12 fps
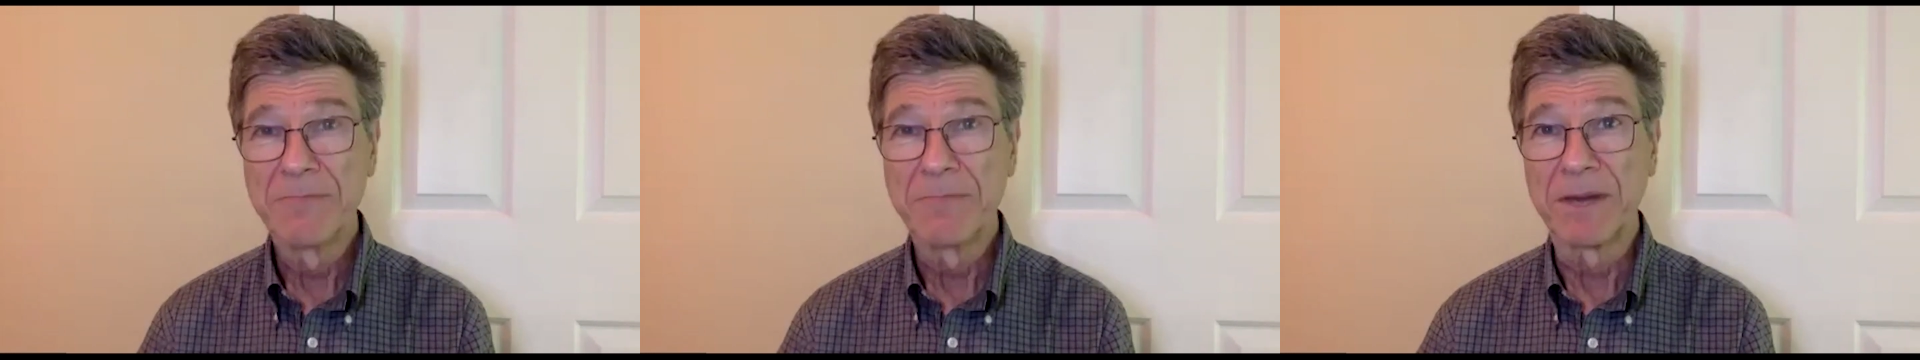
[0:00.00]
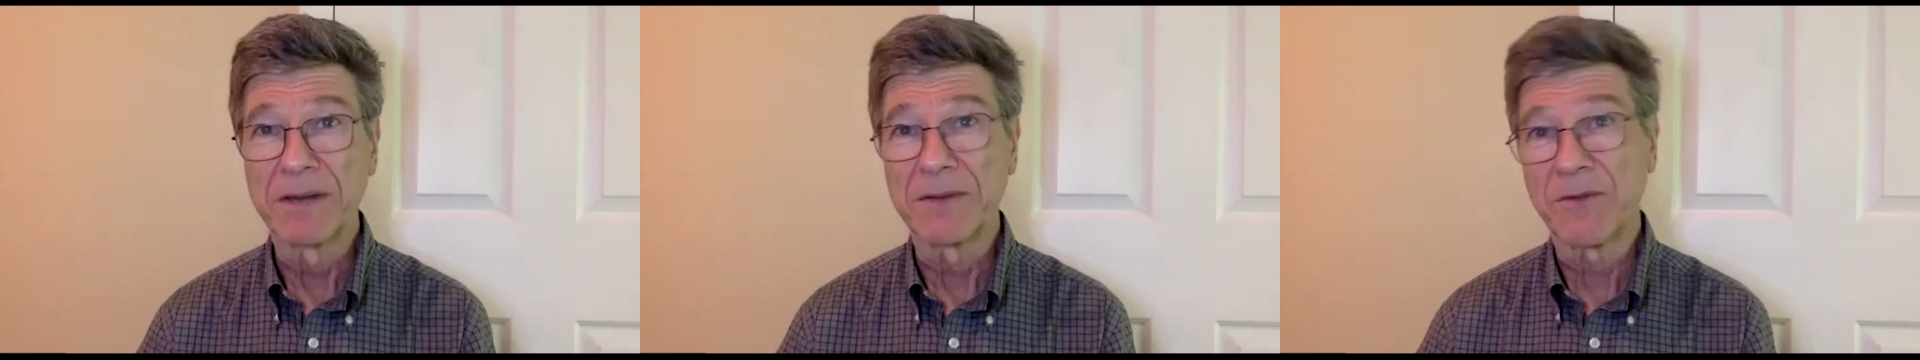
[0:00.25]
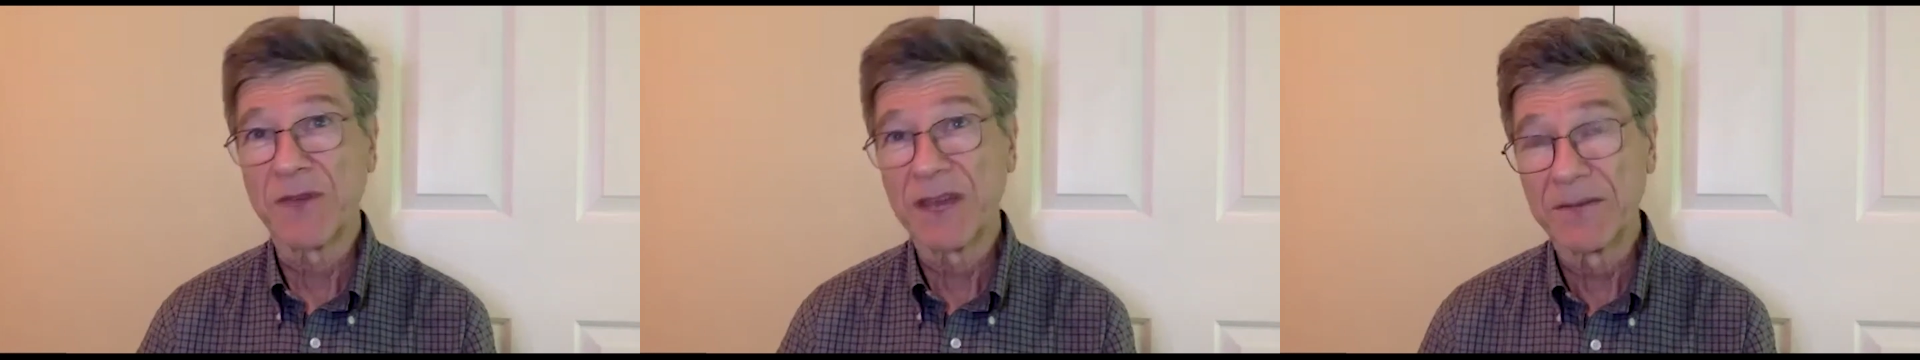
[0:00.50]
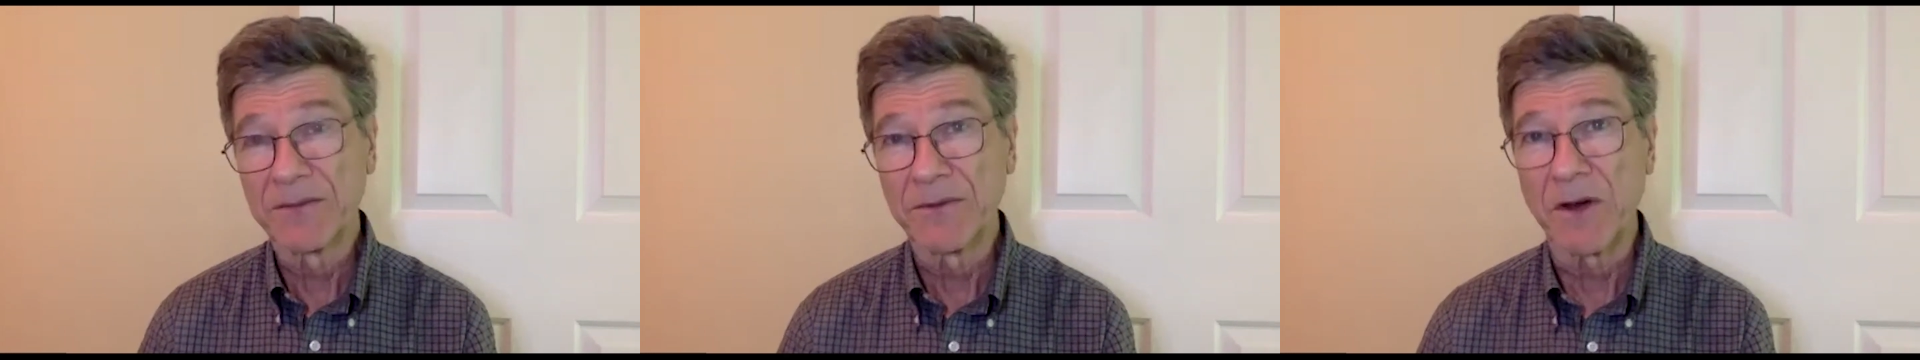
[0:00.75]
But
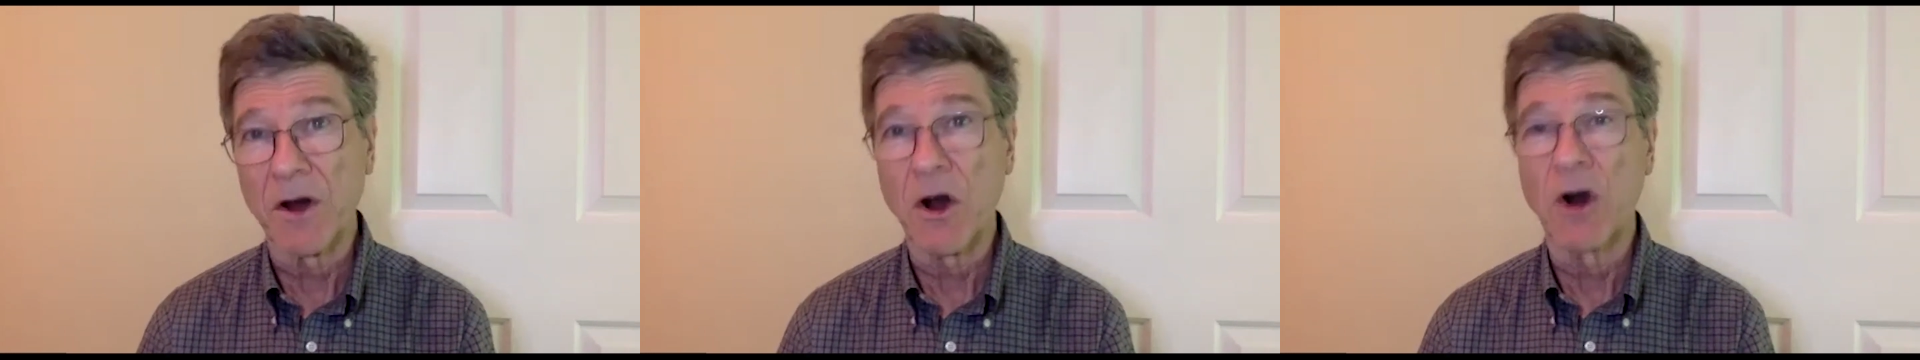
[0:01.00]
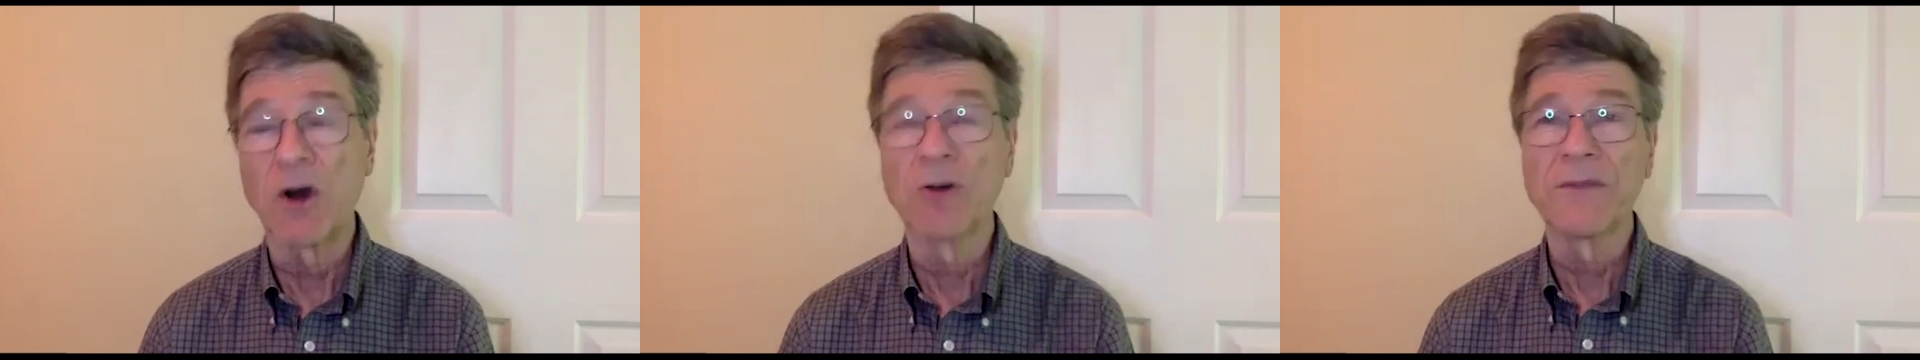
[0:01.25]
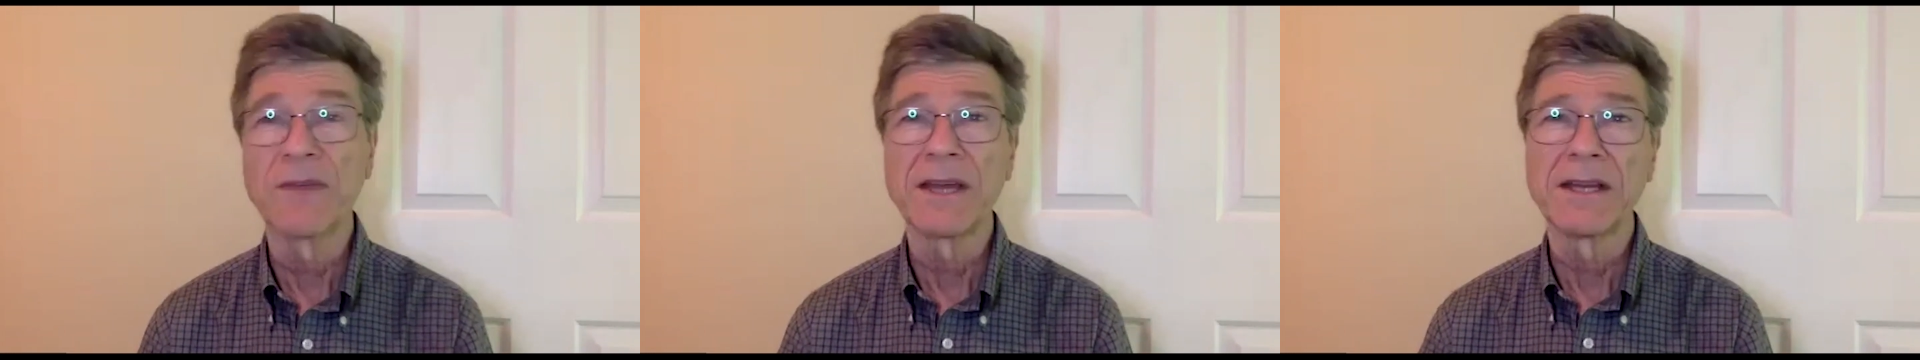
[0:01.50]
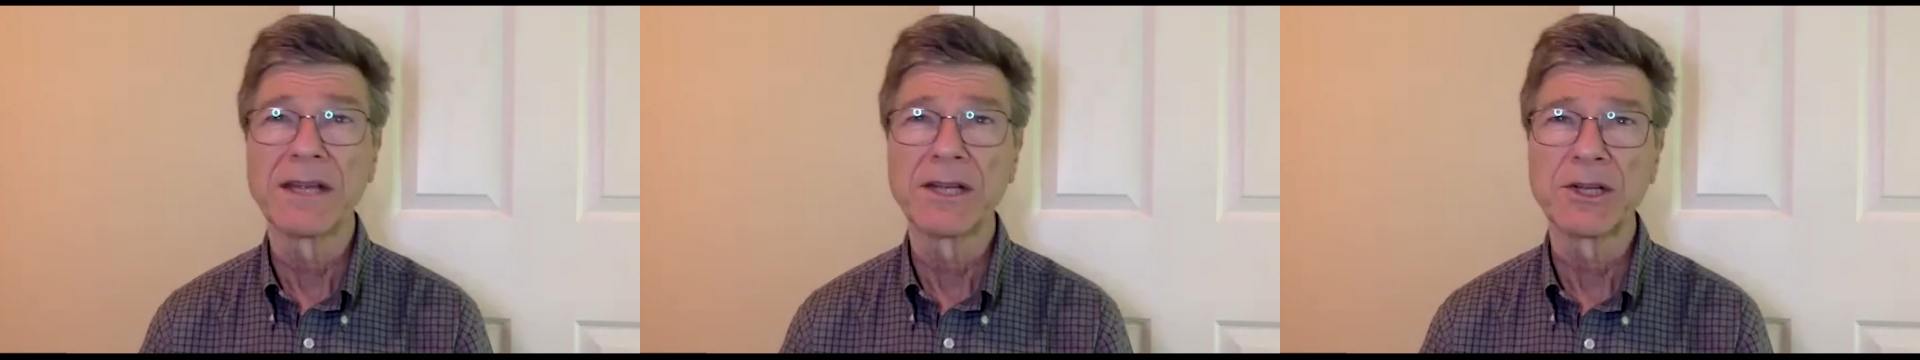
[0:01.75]
think of all of the
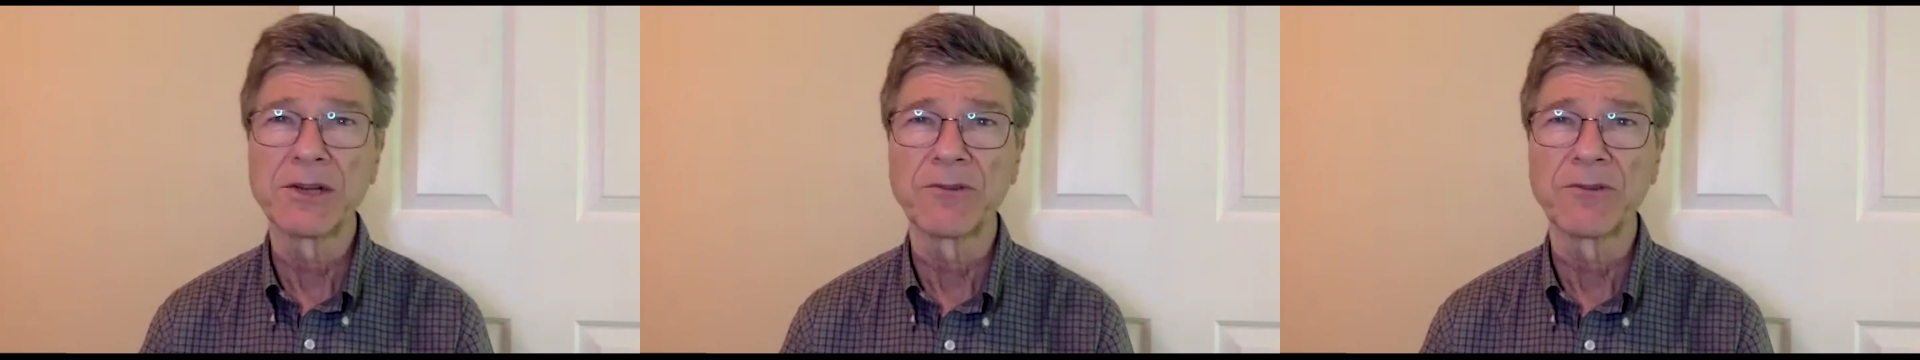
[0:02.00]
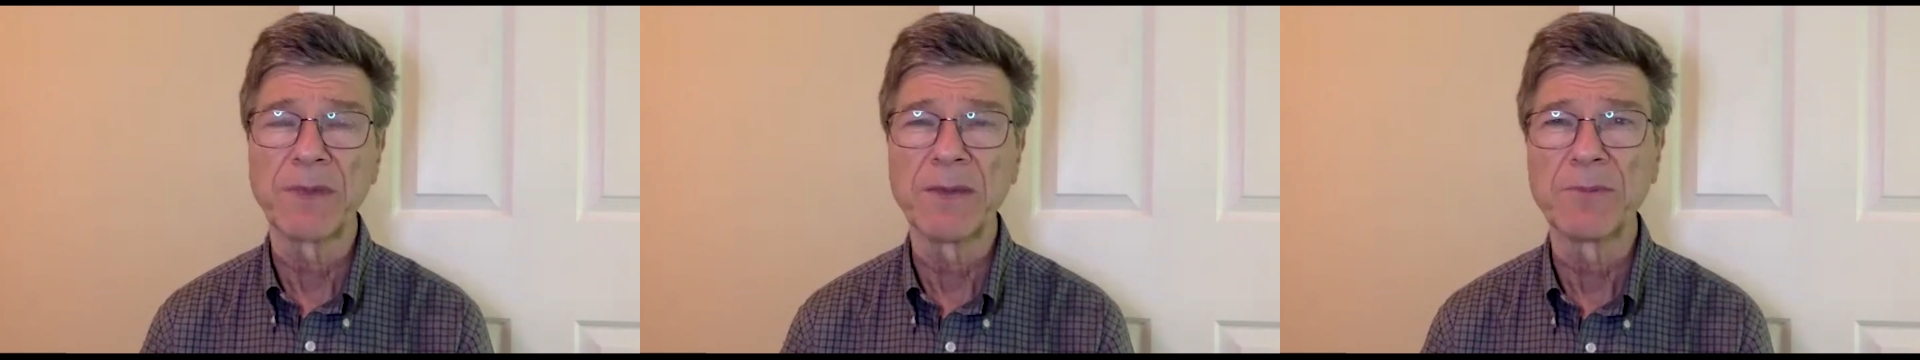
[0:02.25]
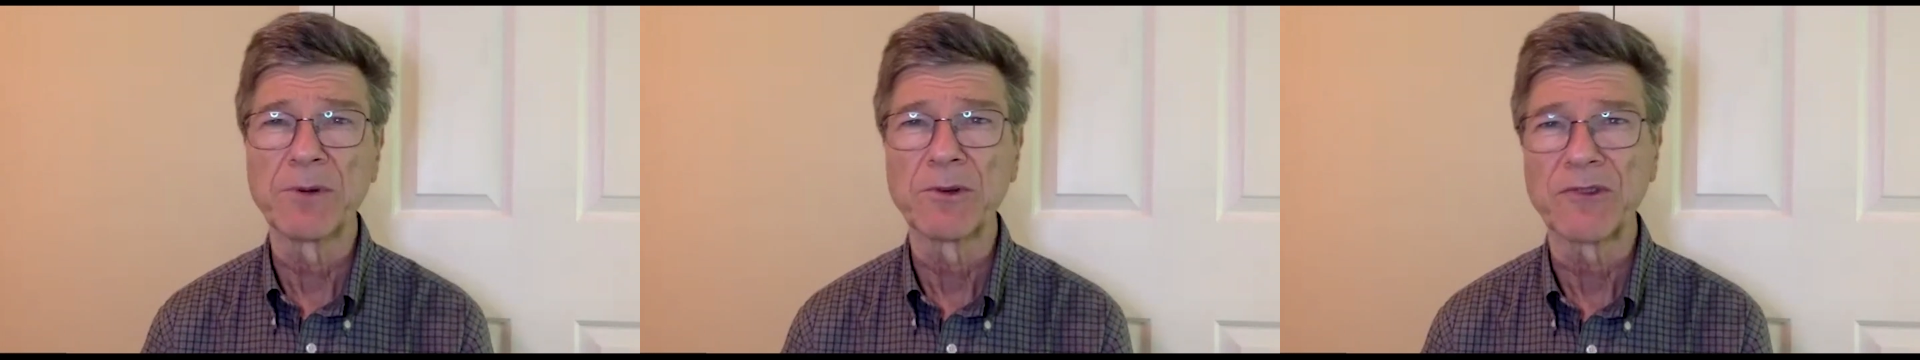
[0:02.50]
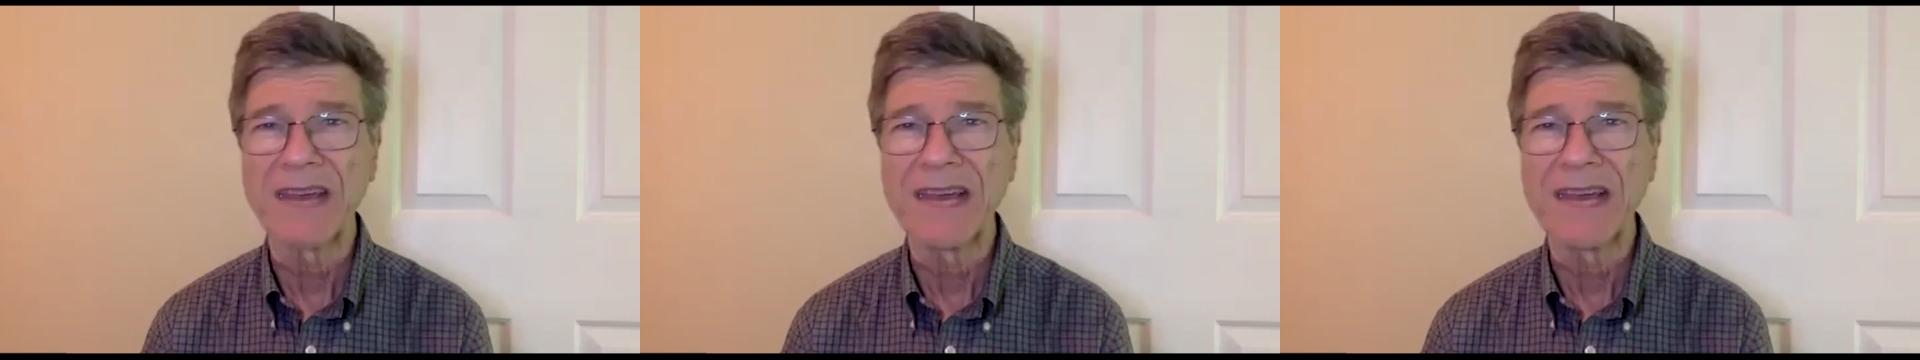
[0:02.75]
indigenous peoples